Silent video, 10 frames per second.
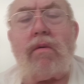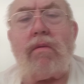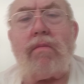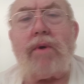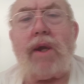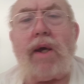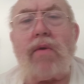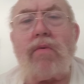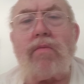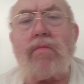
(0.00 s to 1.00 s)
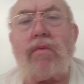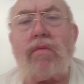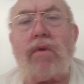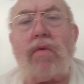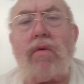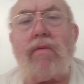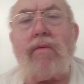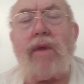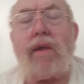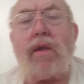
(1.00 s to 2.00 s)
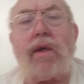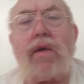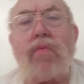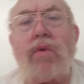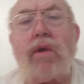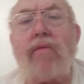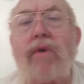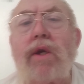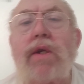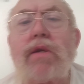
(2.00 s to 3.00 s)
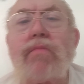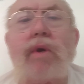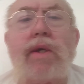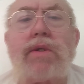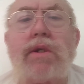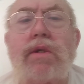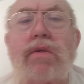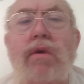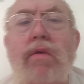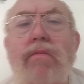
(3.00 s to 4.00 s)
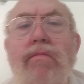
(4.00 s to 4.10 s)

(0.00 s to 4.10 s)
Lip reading: But I don't know if that letter will ever get to President Trump.